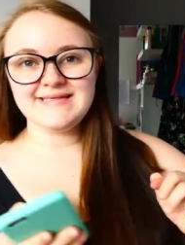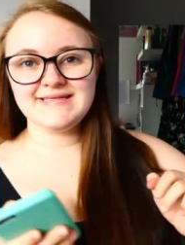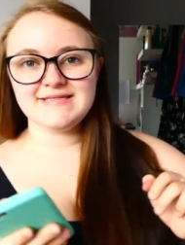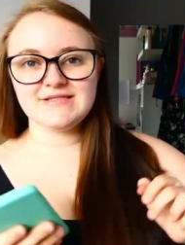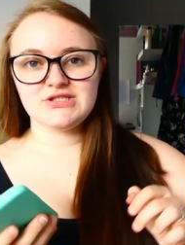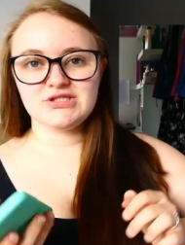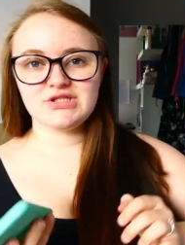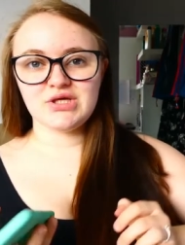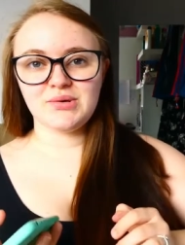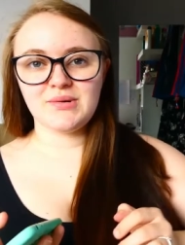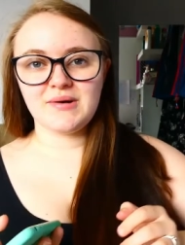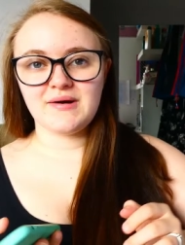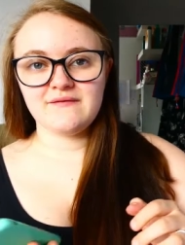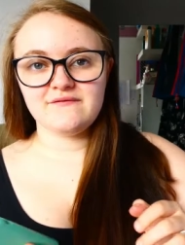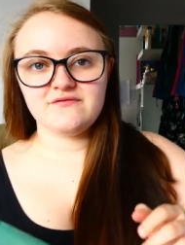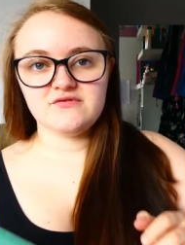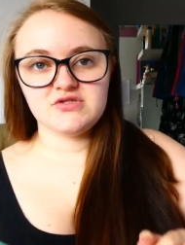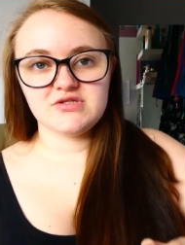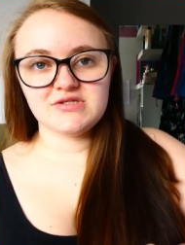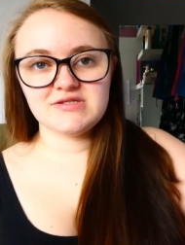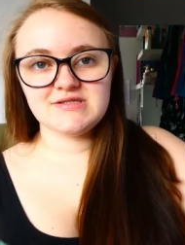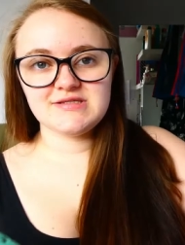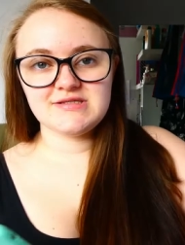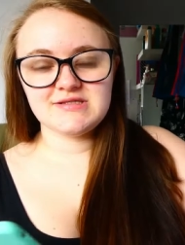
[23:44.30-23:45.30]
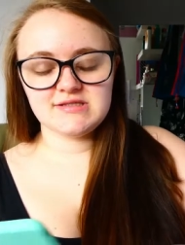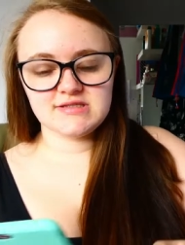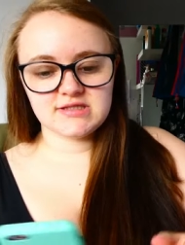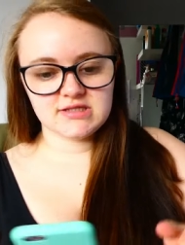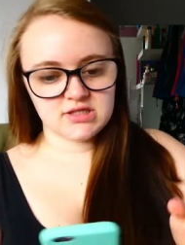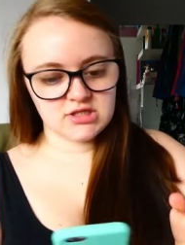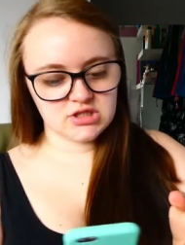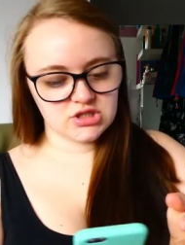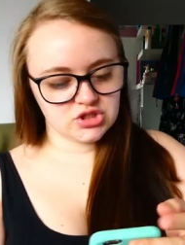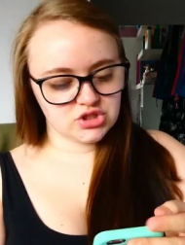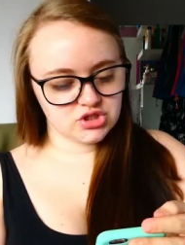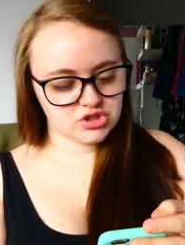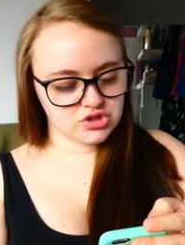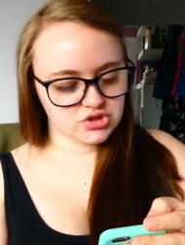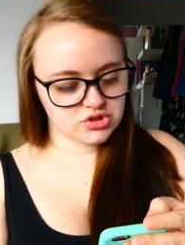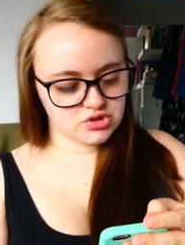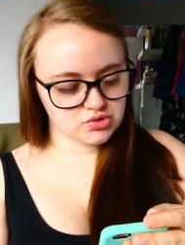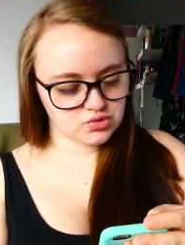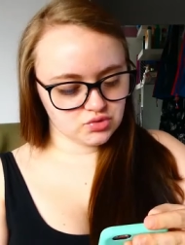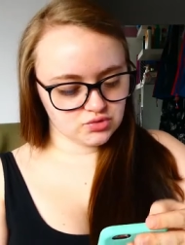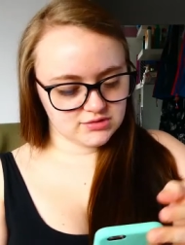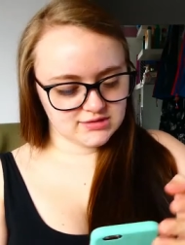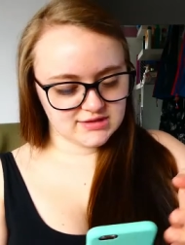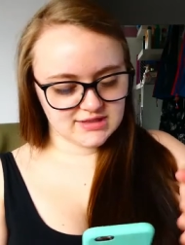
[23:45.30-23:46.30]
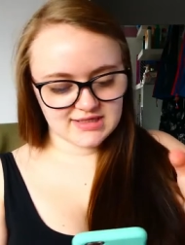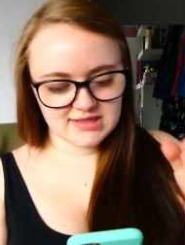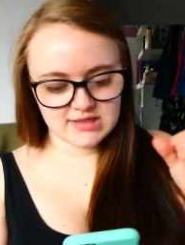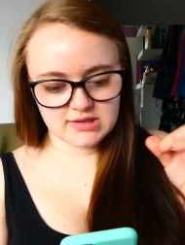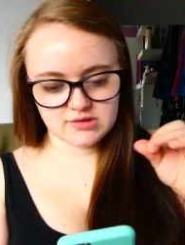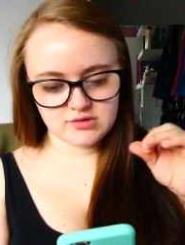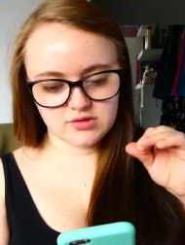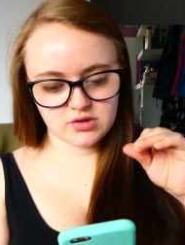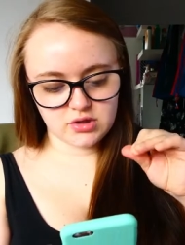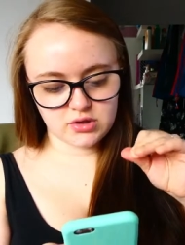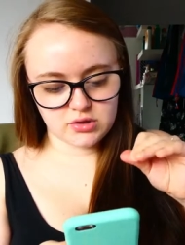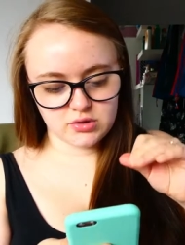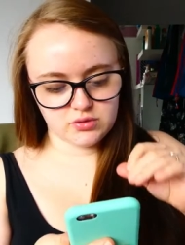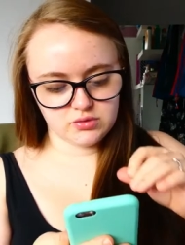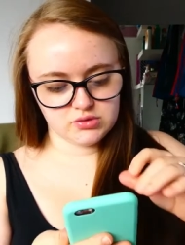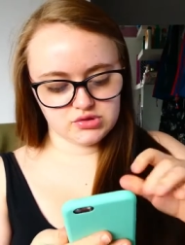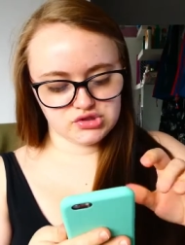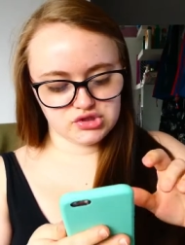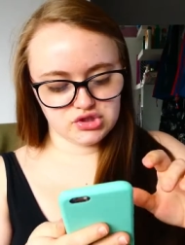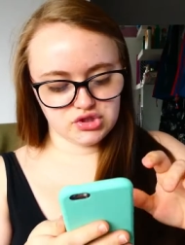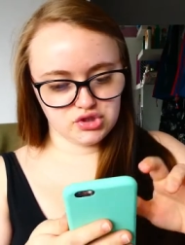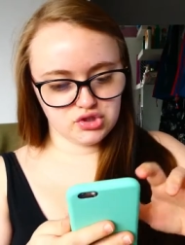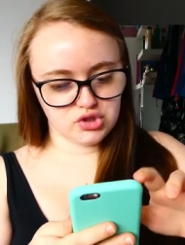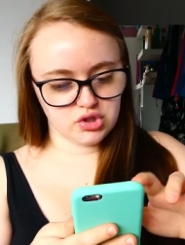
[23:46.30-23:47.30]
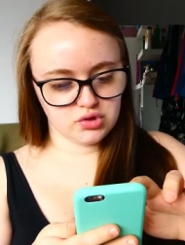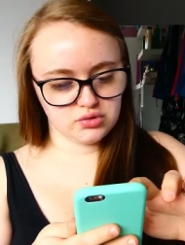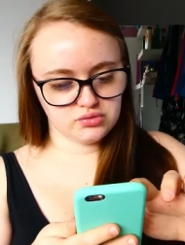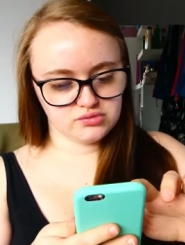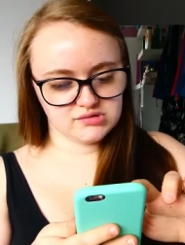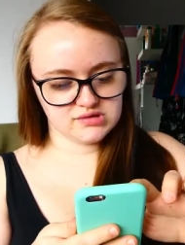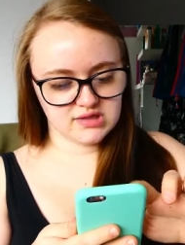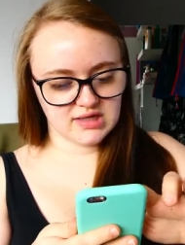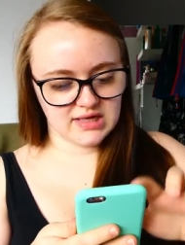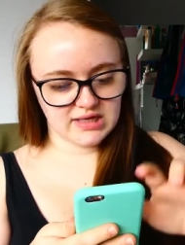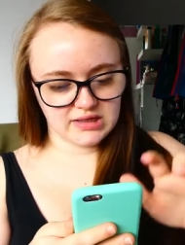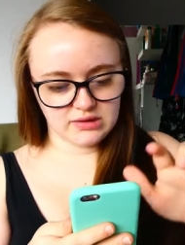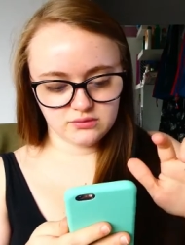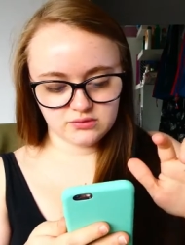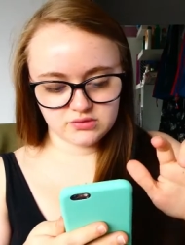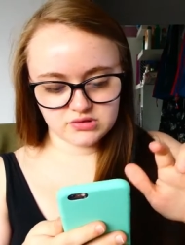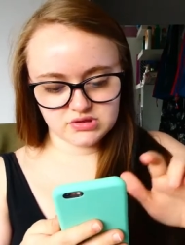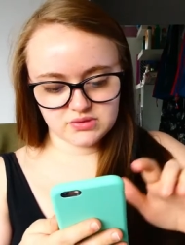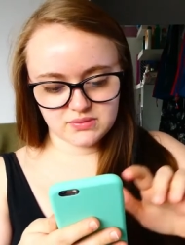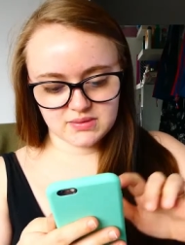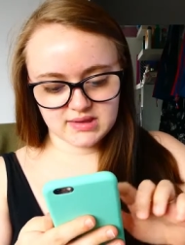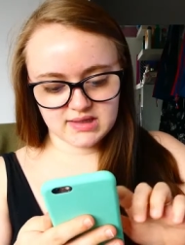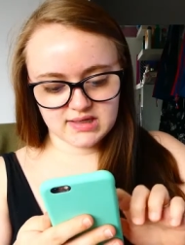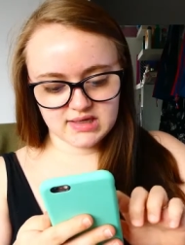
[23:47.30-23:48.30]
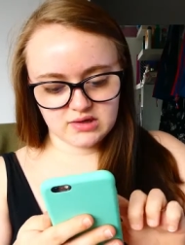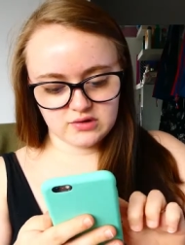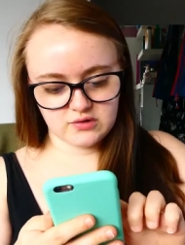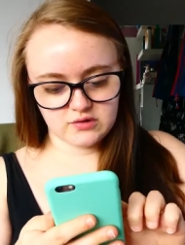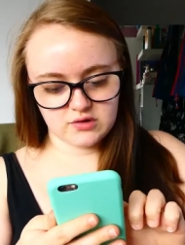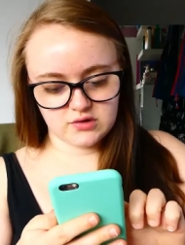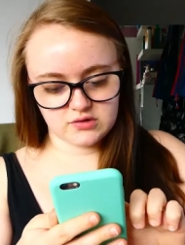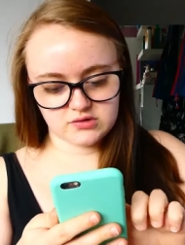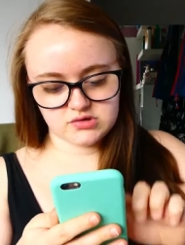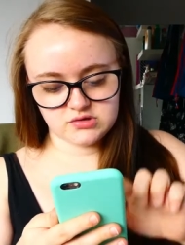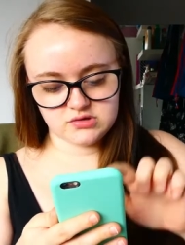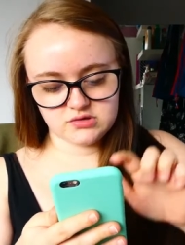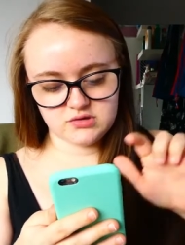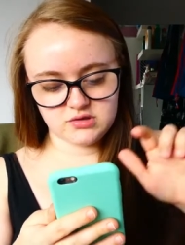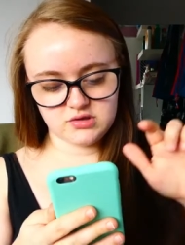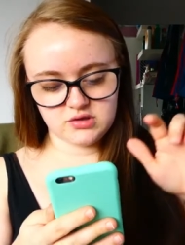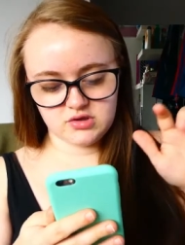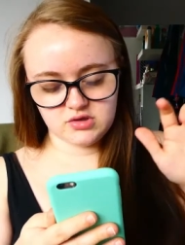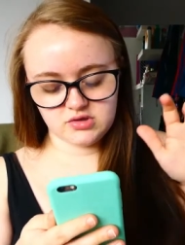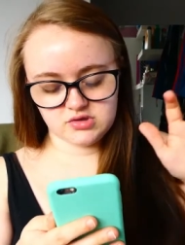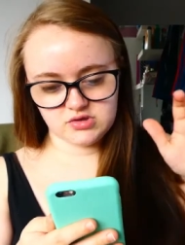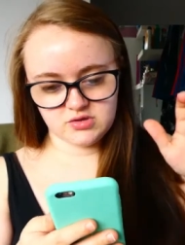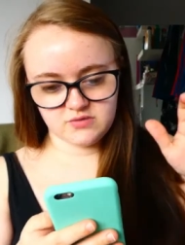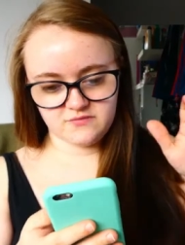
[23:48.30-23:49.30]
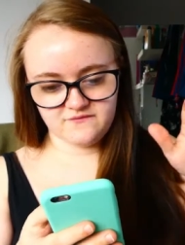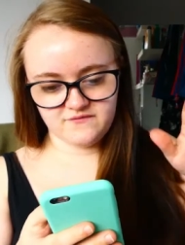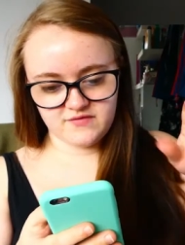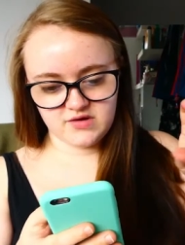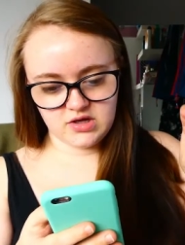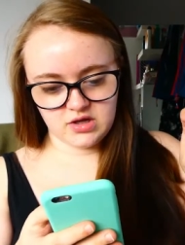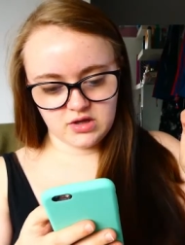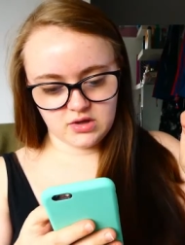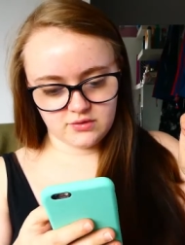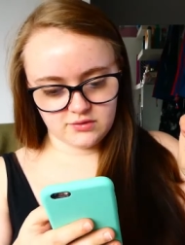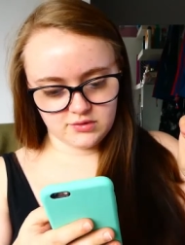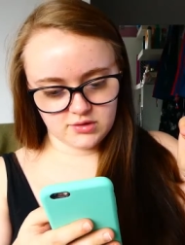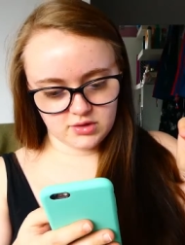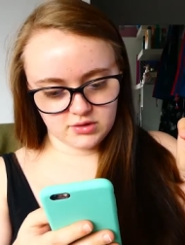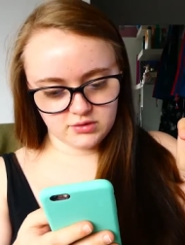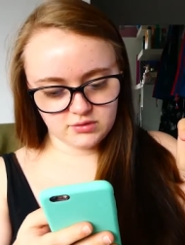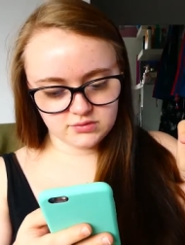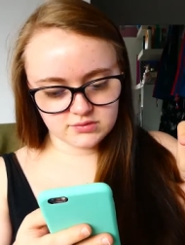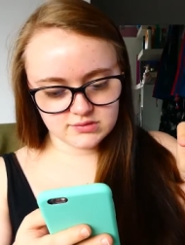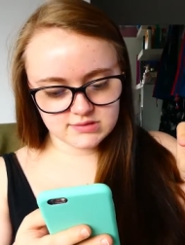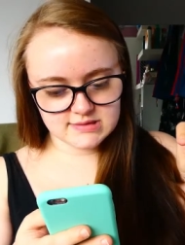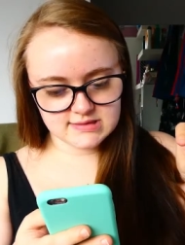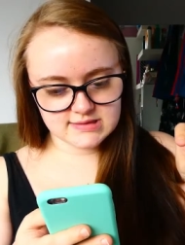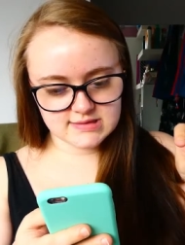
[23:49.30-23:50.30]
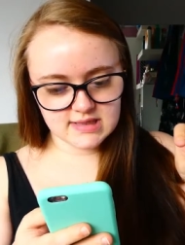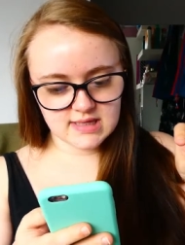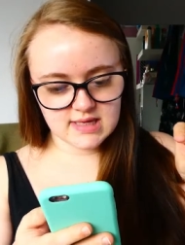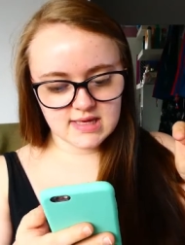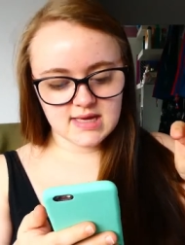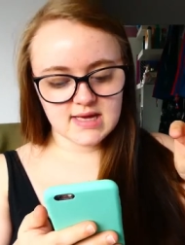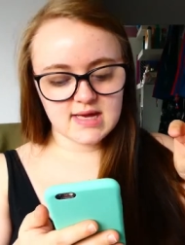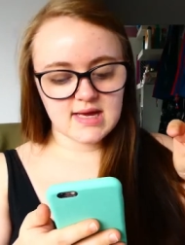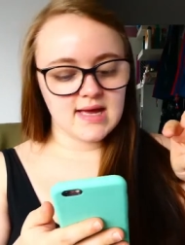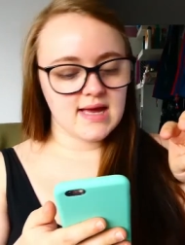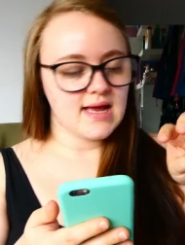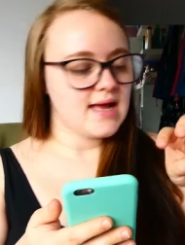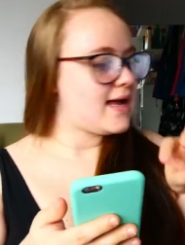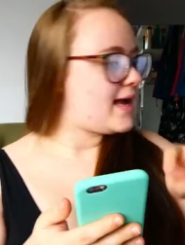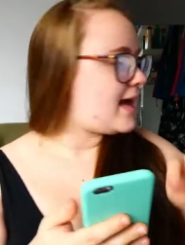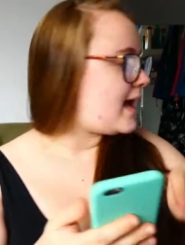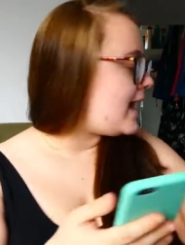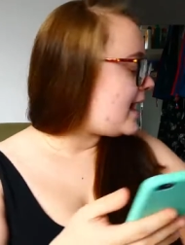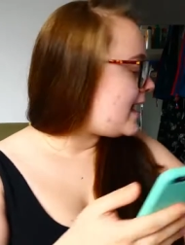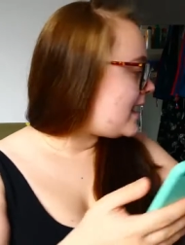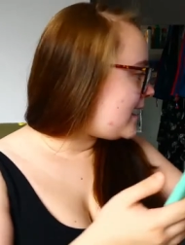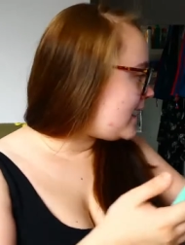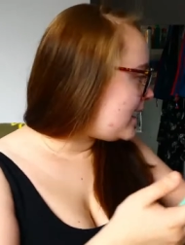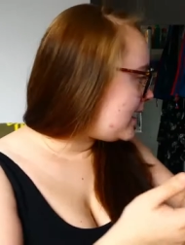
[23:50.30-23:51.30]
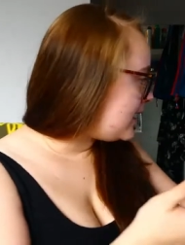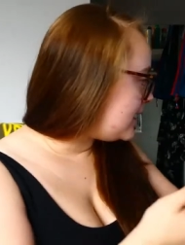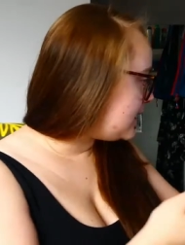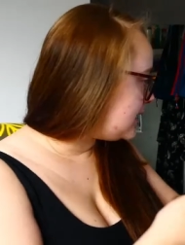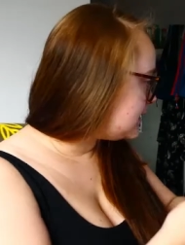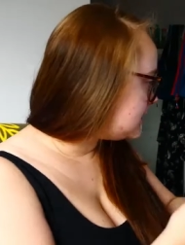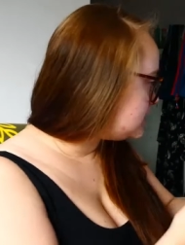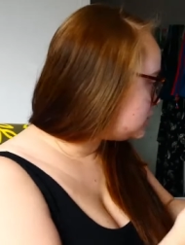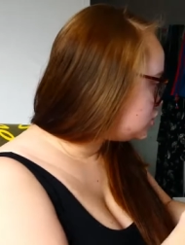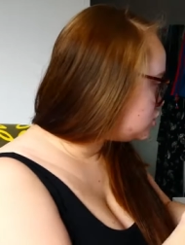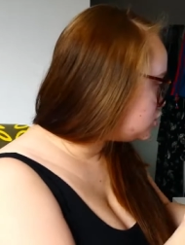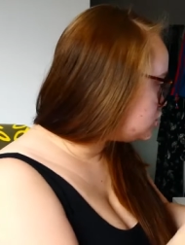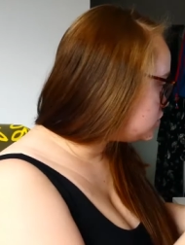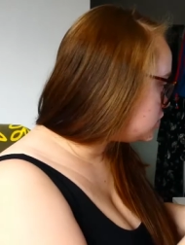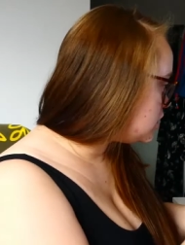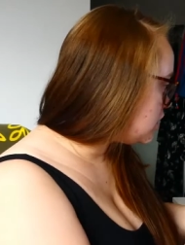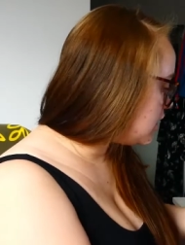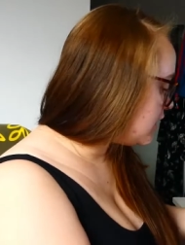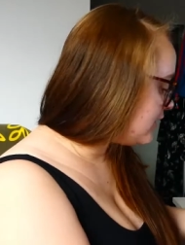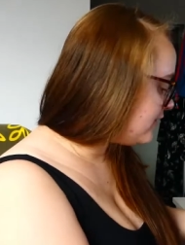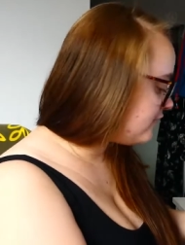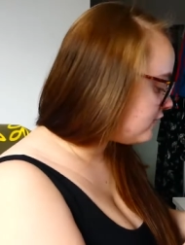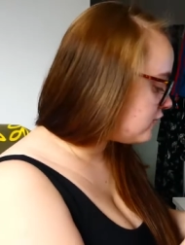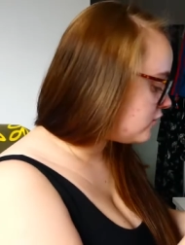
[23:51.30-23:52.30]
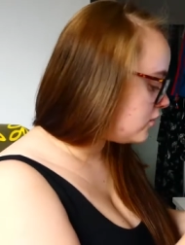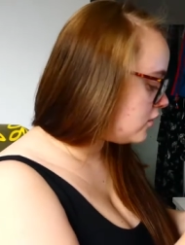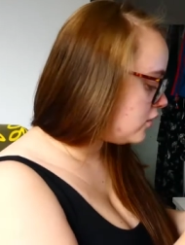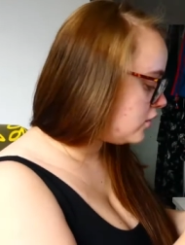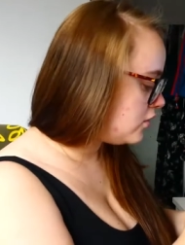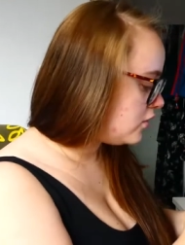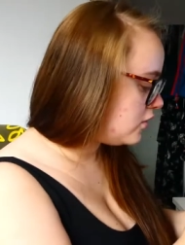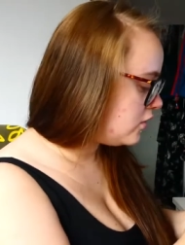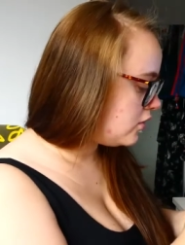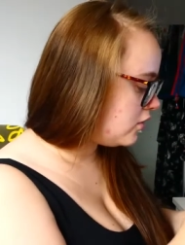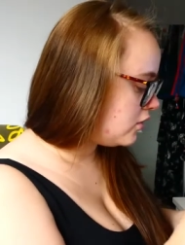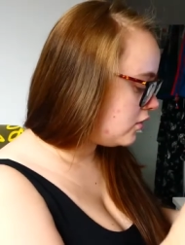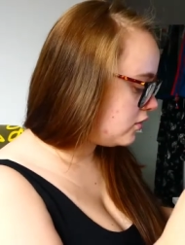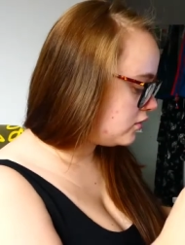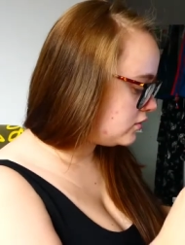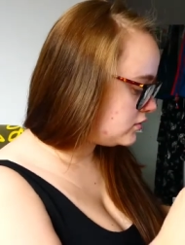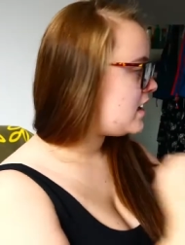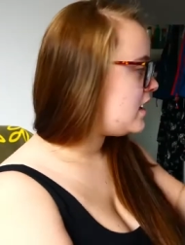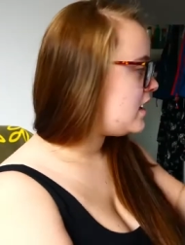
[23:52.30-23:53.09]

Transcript: So I've just sorted those notes out so I can now go to the YouTube video notes and I've got